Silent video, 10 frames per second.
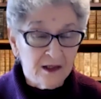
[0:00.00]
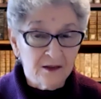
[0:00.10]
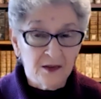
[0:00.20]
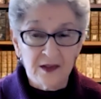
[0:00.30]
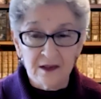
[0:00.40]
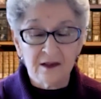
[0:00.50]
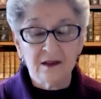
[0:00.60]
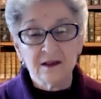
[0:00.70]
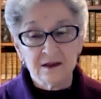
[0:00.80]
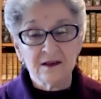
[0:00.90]
than
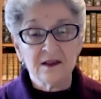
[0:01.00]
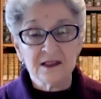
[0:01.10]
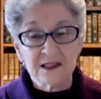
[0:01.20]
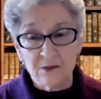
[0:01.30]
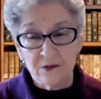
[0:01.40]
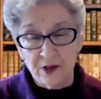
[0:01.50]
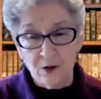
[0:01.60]
some of the